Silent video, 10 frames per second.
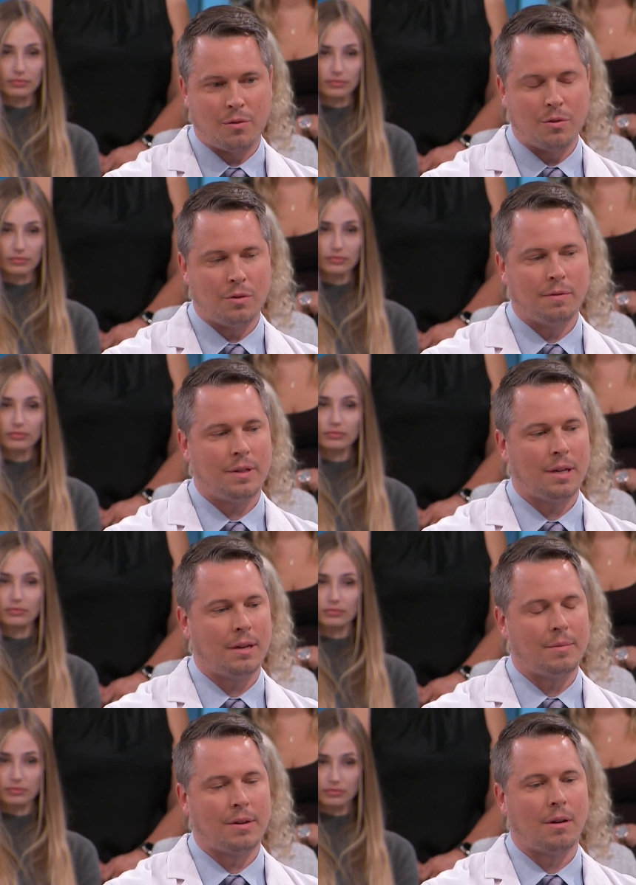Speaker 1: approved.
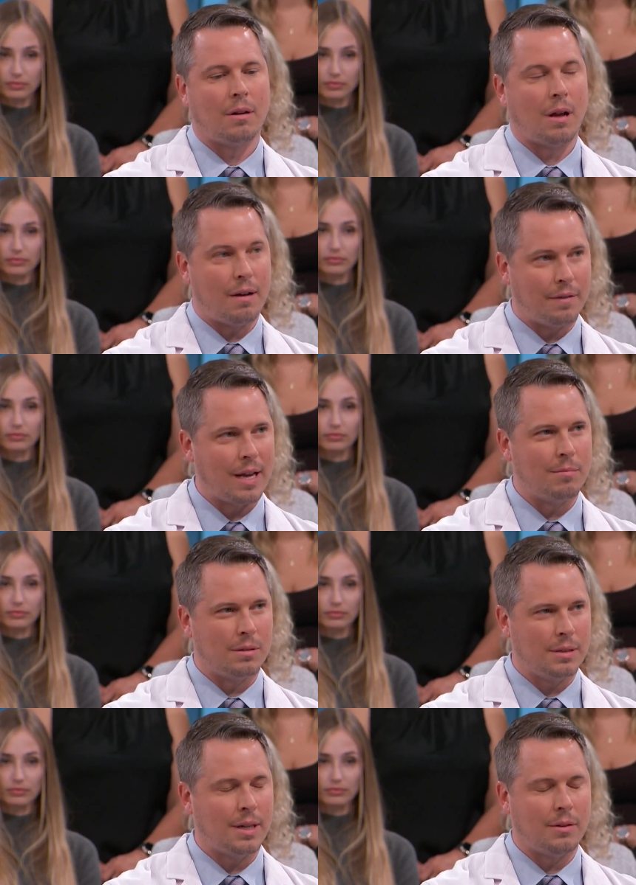They're all off-label,
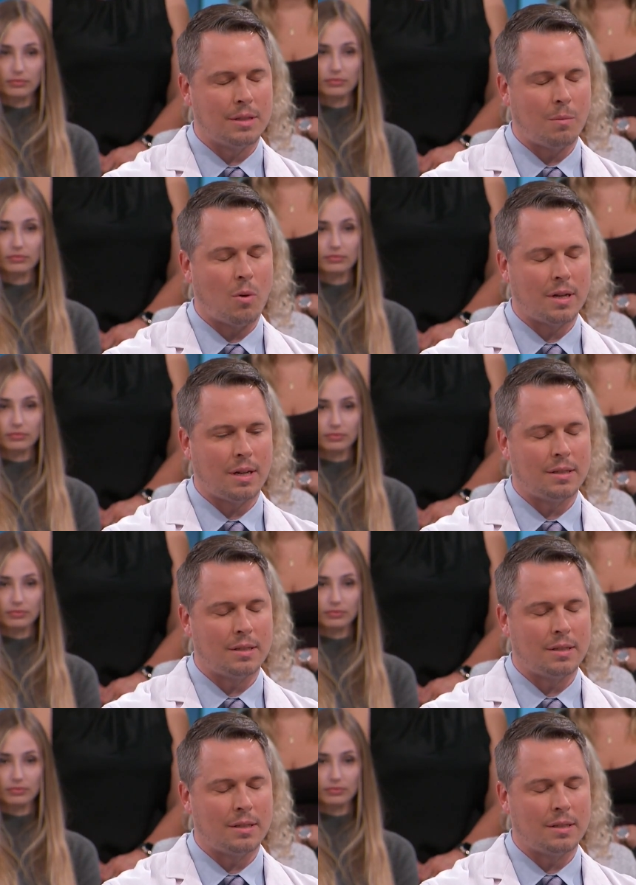you know, it's important to